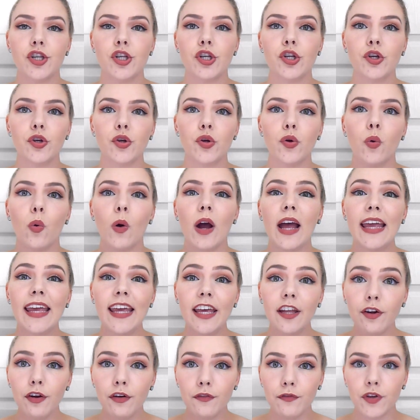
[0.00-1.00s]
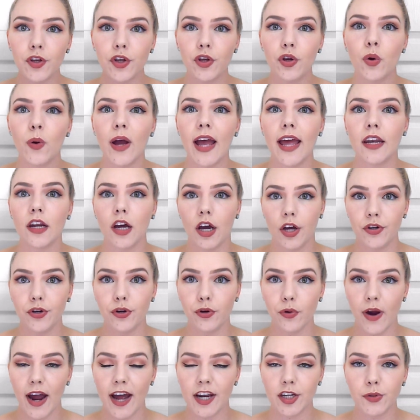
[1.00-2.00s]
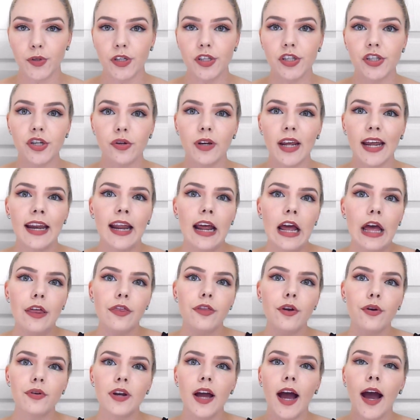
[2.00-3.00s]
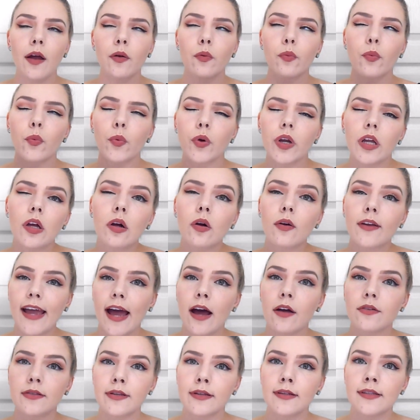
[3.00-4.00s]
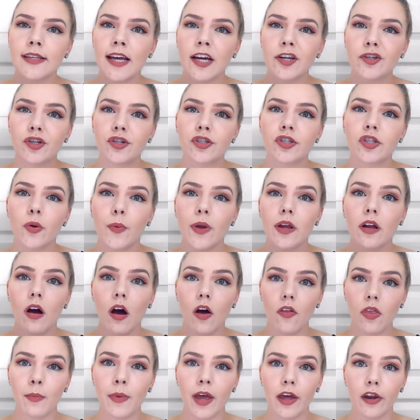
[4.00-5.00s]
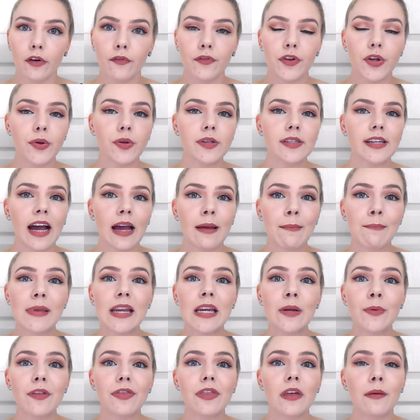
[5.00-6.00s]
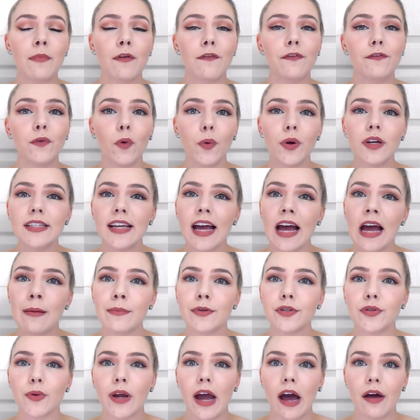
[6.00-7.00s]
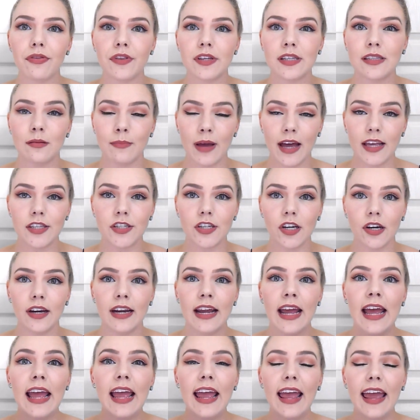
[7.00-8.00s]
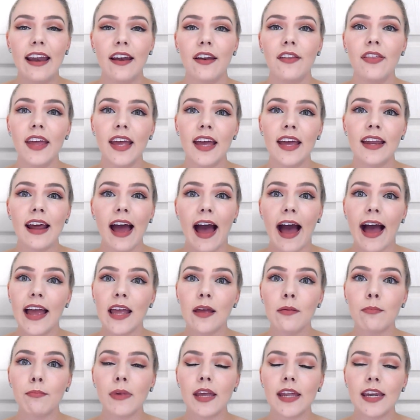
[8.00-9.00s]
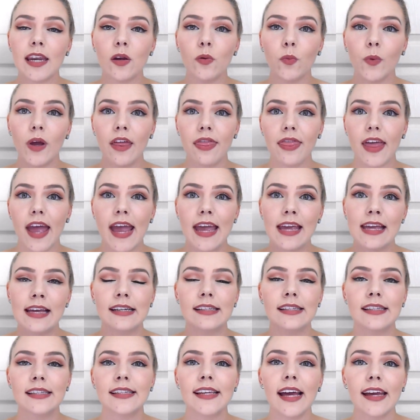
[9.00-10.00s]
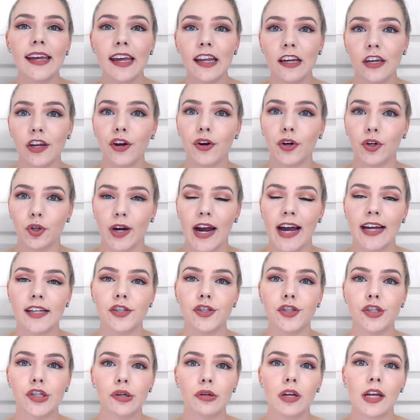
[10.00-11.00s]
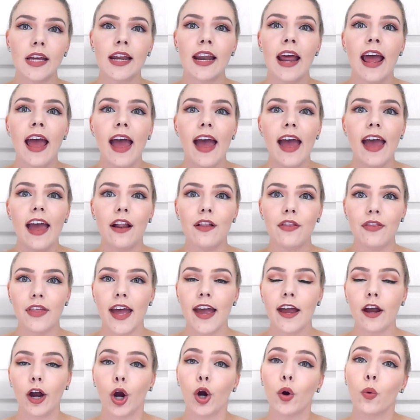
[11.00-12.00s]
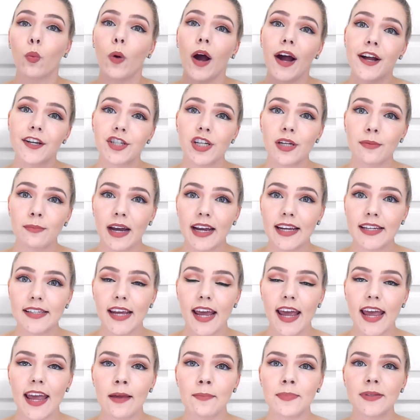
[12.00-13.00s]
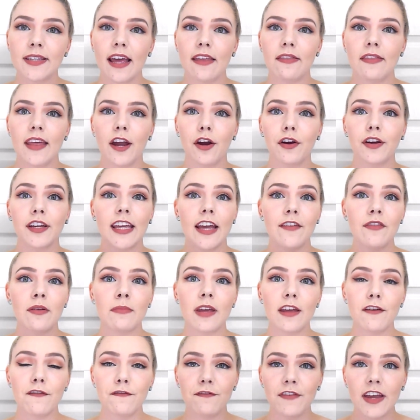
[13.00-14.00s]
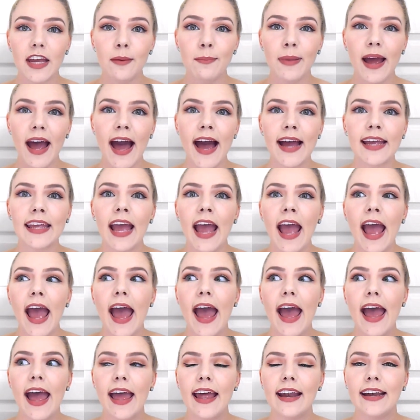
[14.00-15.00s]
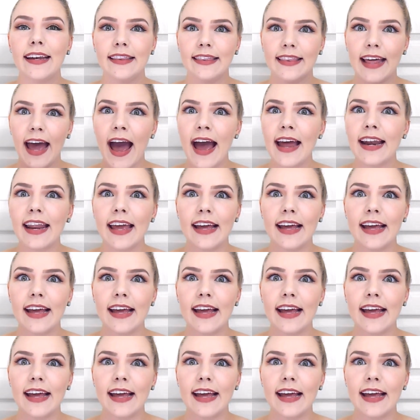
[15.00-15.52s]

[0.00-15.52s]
to interview an undergraduate student. They're not real counseling sessions, so we call them interviews. I'm meeting with them four times throughout the semester, and then I am meeting with a second year grad student student and they are watching my tapes and they are giving me feedback and that